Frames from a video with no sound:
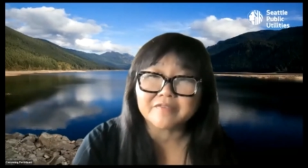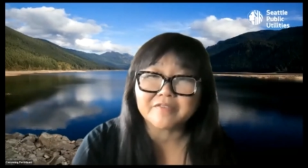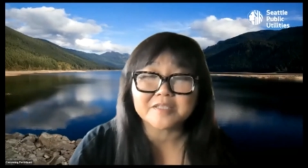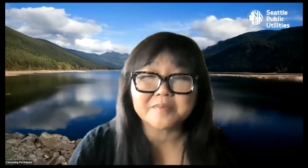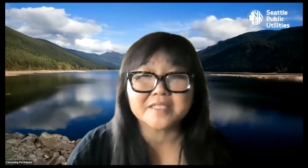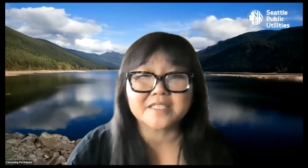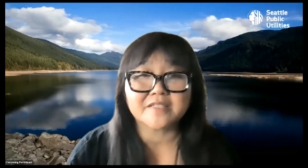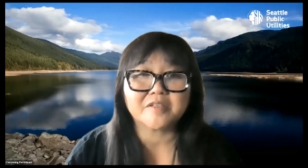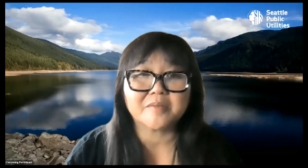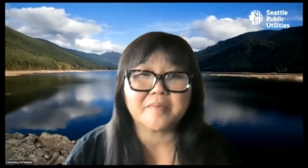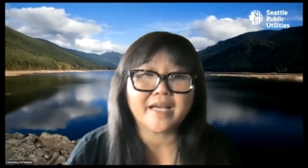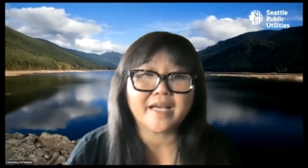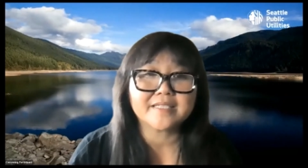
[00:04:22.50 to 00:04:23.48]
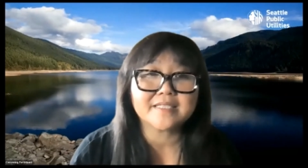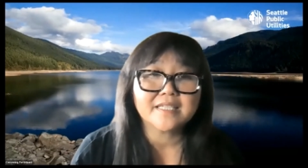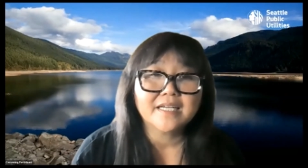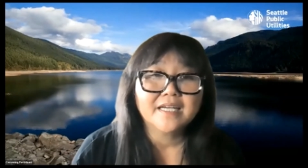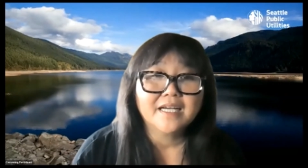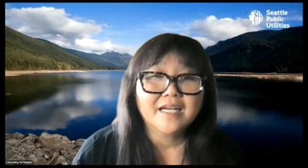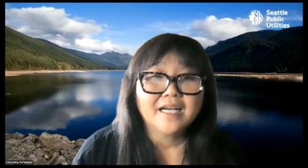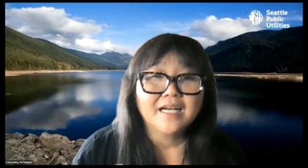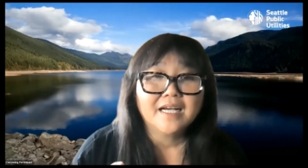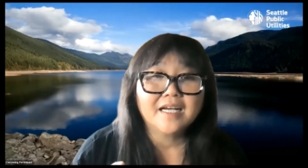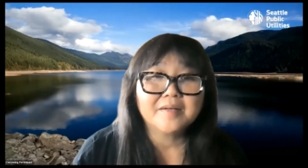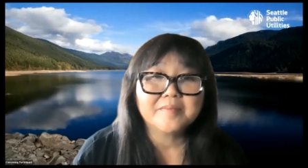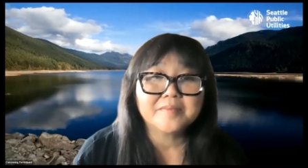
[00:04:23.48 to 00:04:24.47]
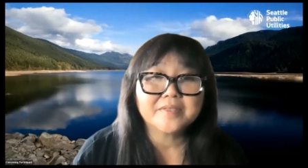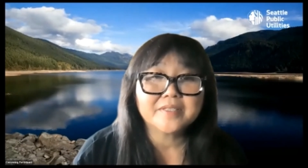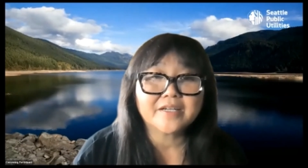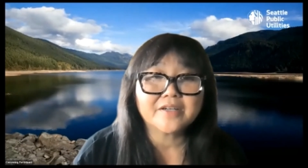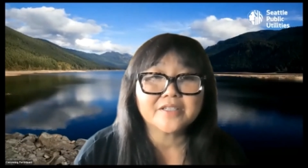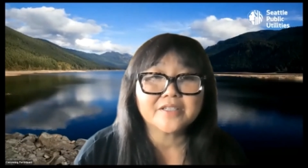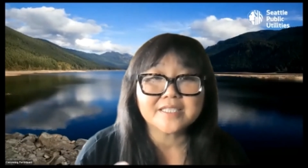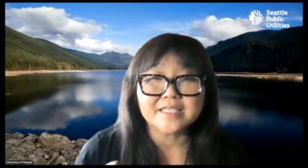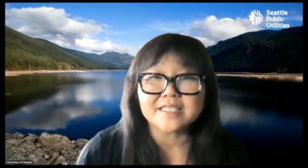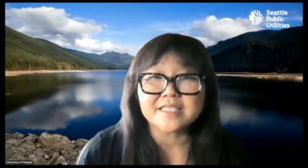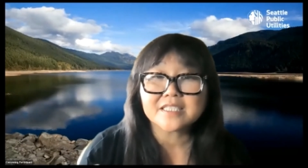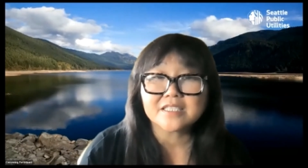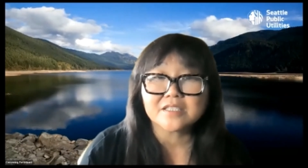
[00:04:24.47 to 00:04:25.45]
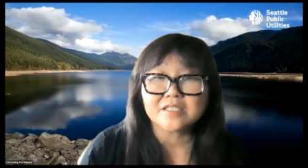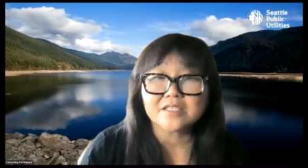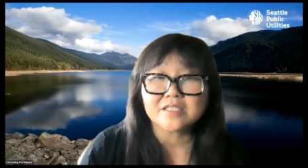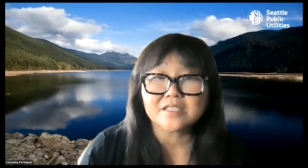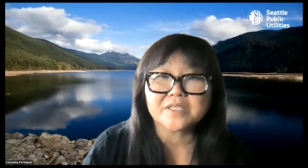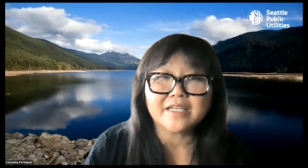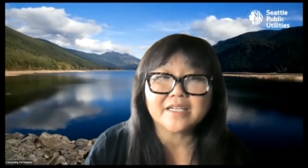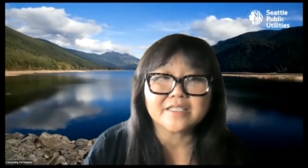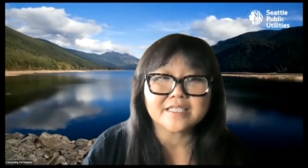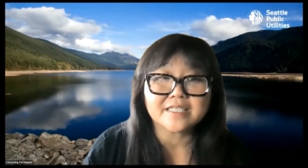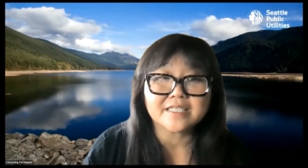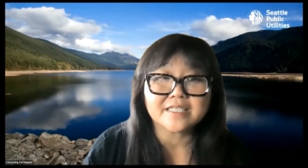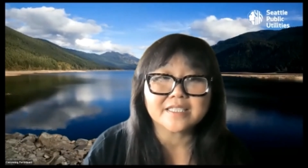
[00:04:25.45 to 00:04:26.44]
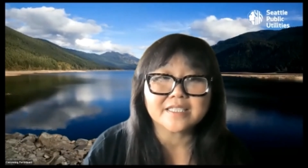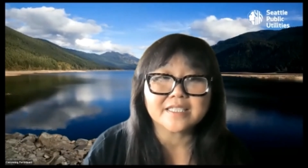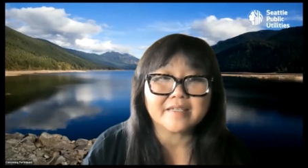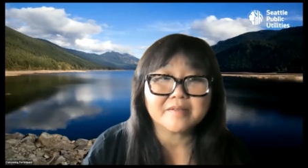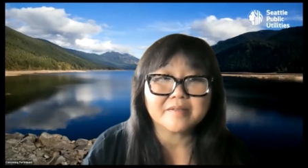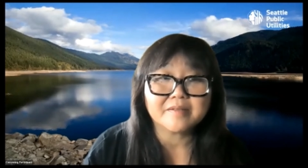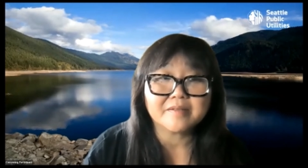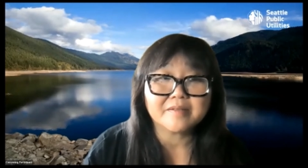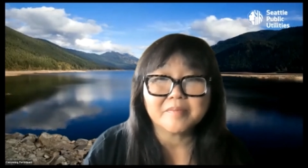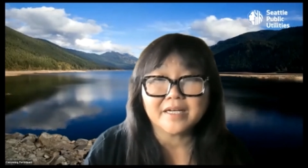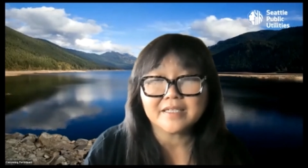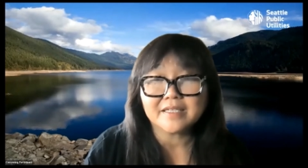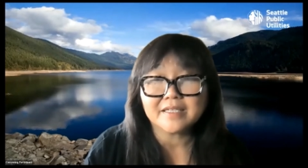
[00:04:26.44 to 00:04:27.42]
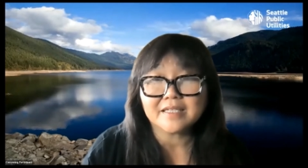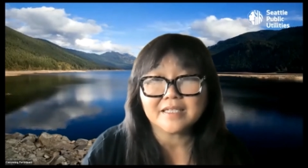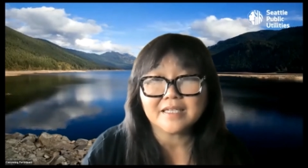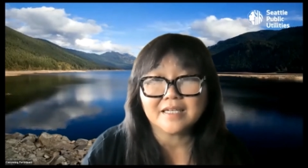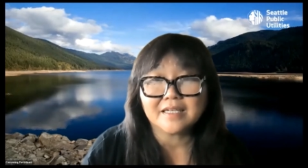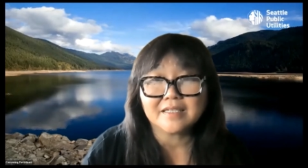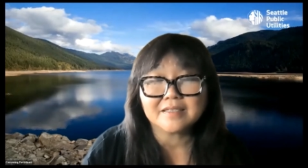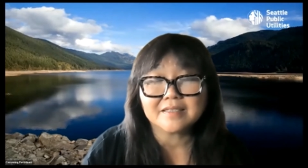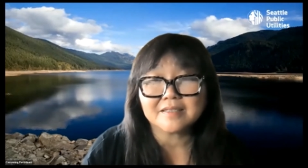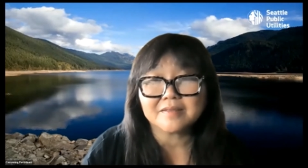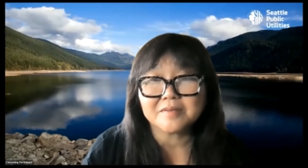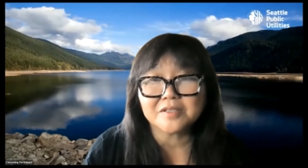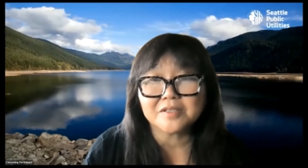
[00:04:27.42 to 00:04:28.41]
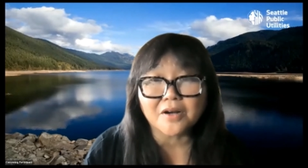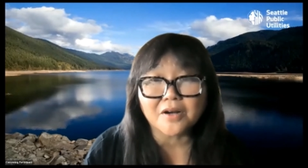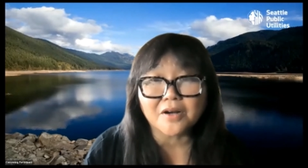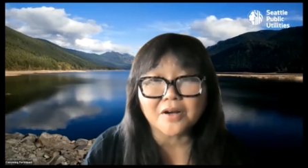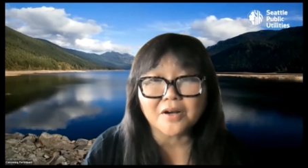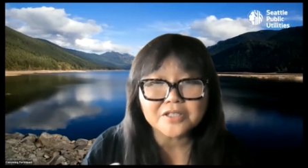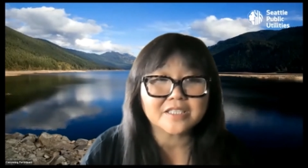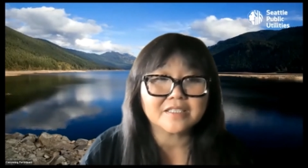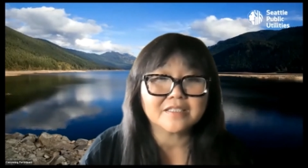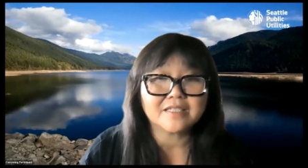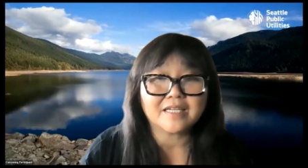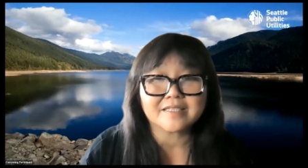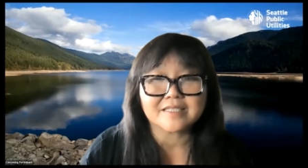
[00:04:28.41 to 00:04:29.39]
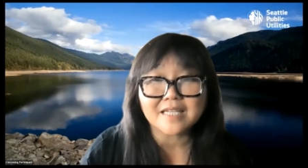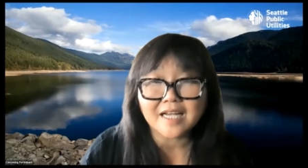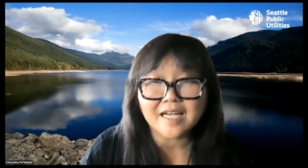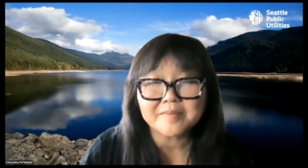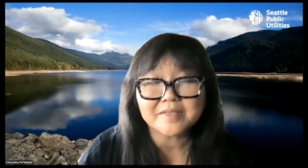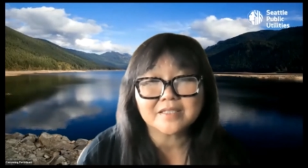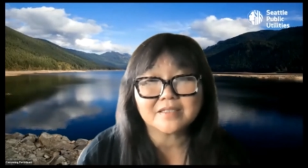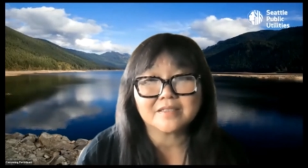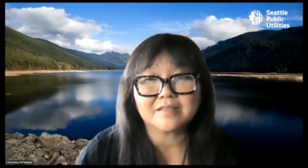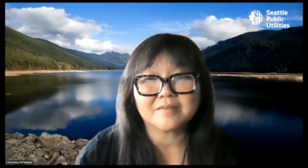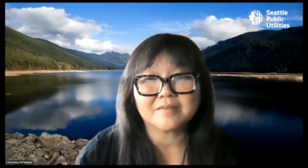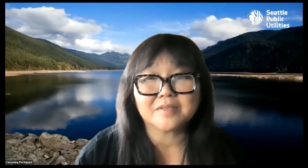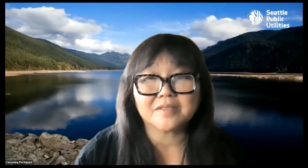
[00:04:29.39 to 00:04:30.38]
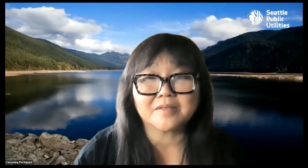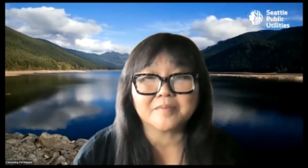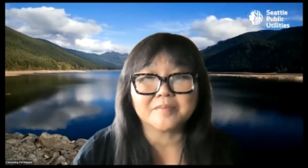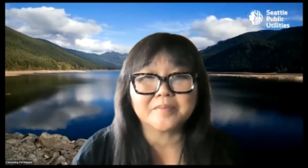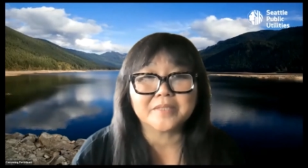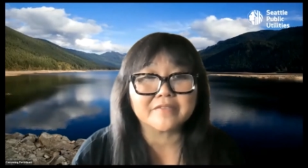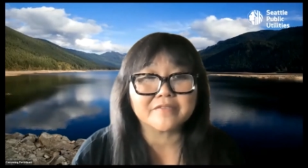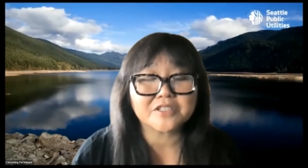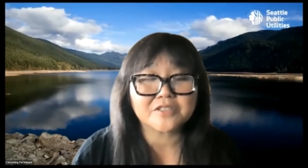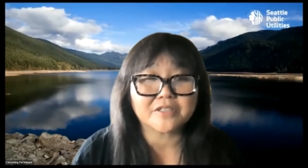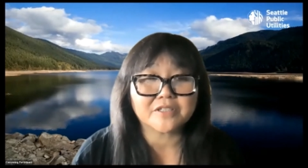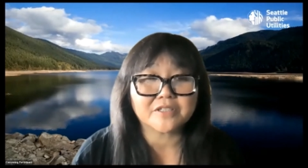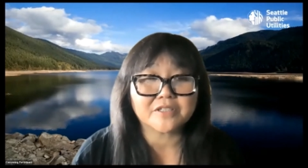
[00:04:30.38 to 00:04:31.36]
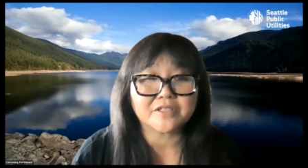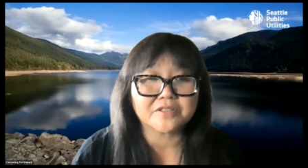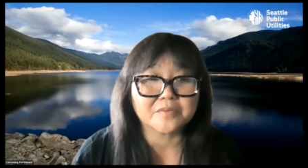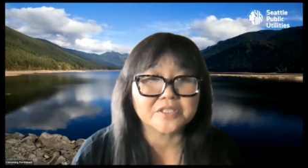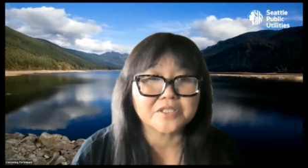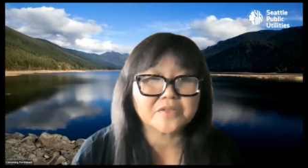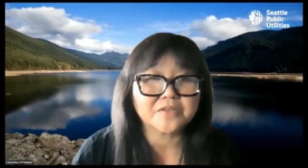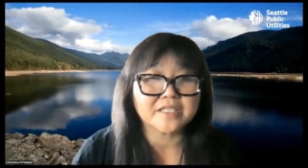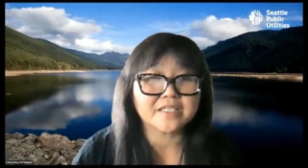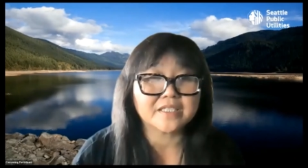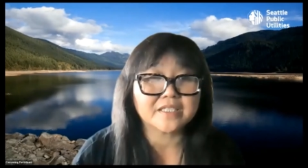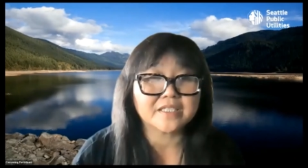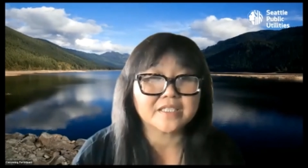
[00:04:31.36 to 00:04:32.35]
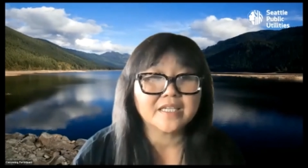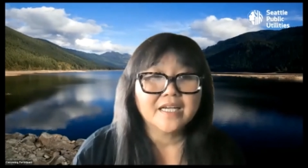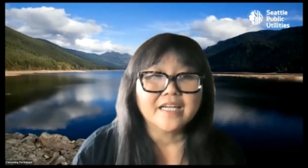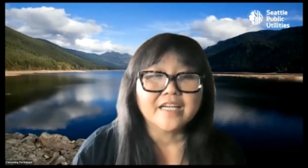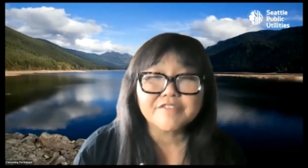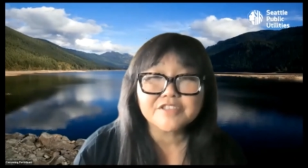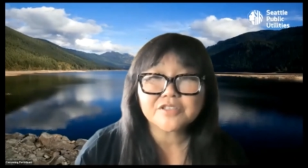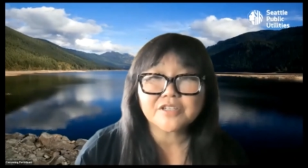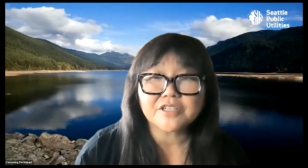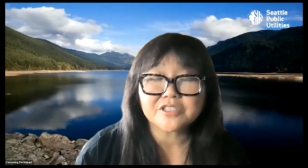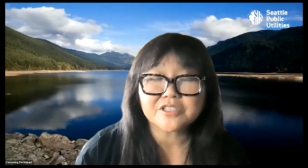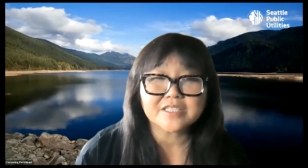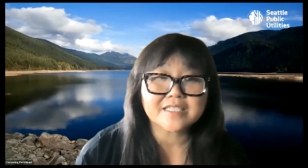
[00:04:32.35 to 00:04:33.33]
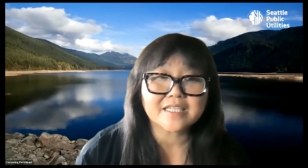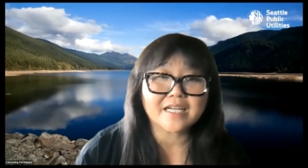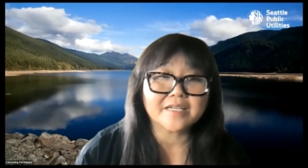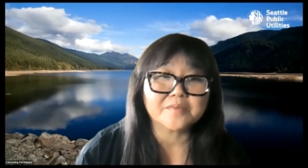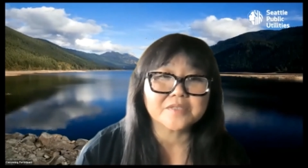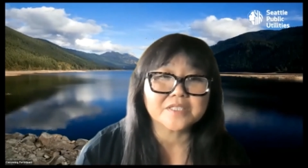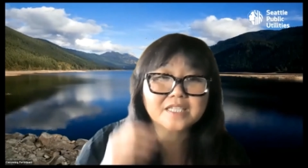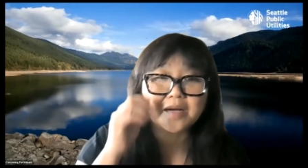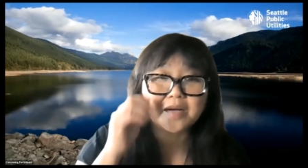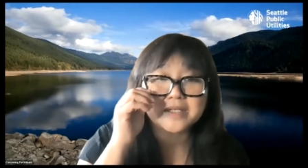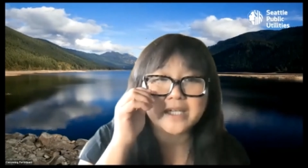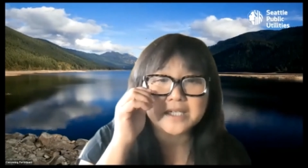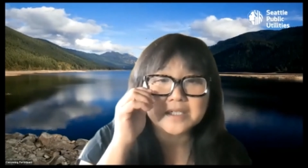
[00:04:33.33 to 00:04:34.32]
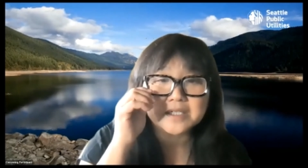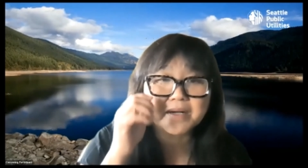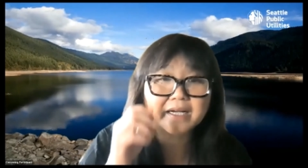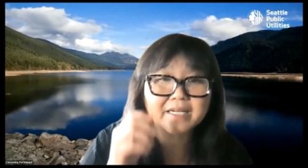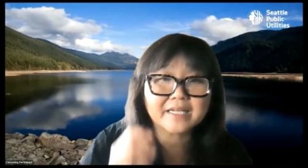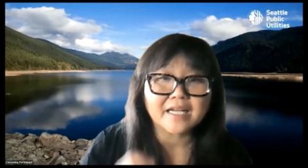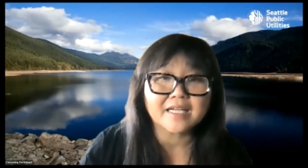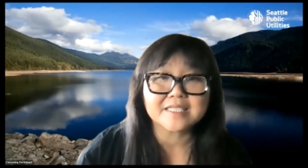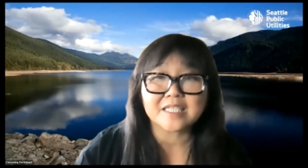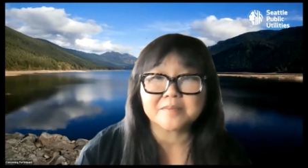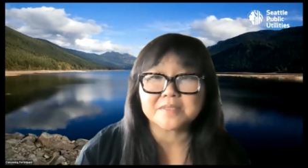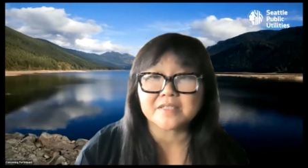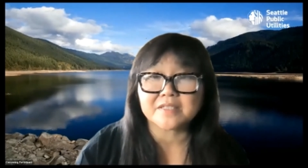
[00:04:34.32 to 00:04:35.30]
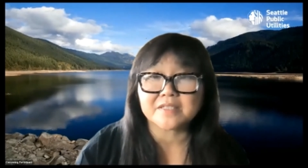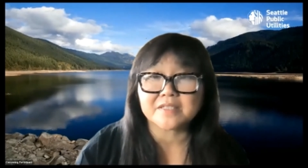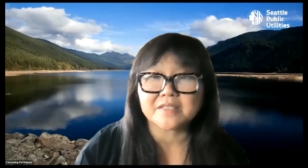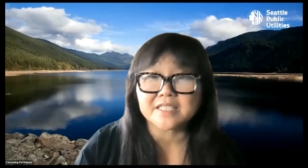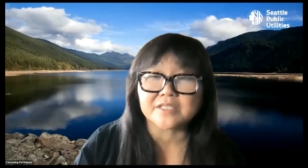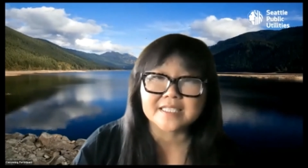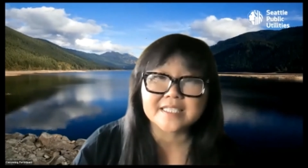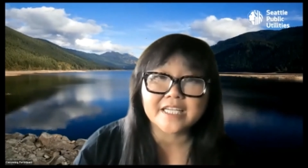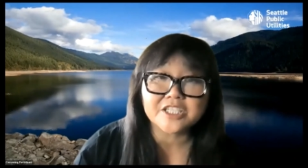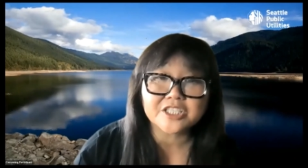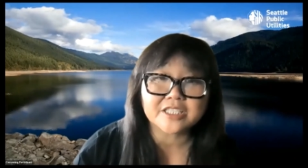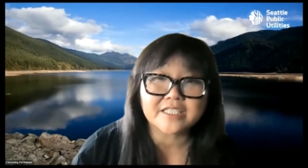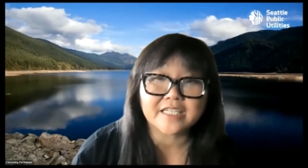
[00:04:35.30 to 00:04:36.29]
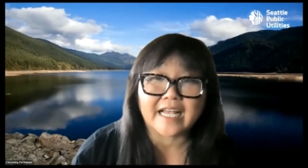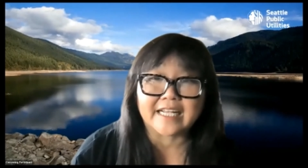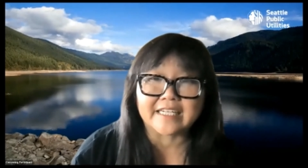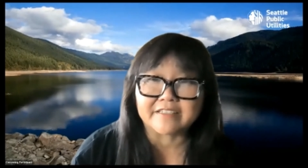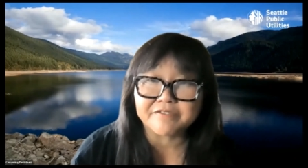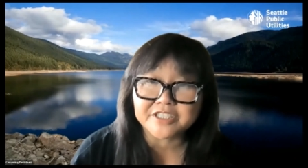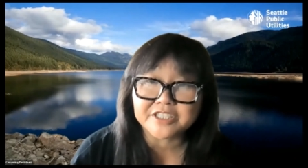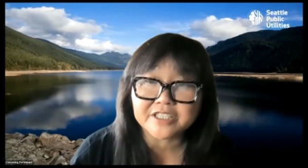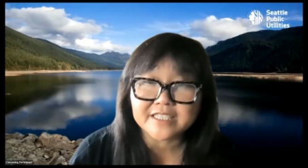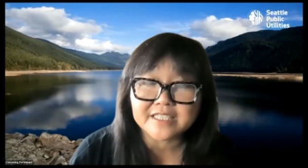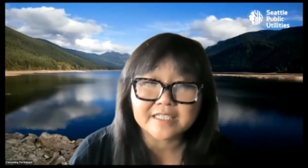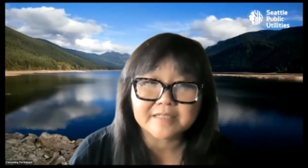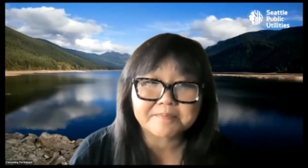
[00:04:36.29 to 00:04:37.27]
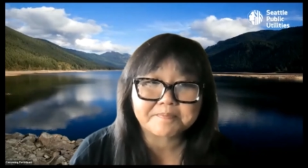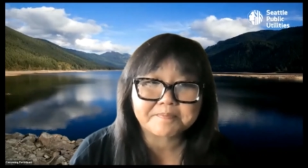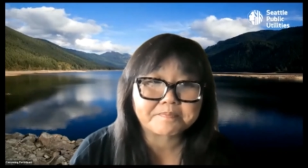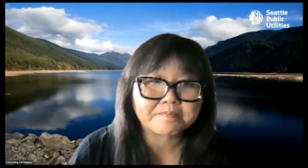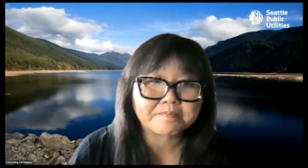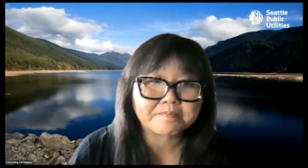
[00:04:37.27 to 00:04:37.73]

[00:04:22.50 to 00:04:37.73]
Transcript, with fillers: the, the investments of the past um, that our cities still rely on today. But uh, largely at the time that um, big infrastructure was created, infrastructure design was dominated by concepts of centralization and efficiency.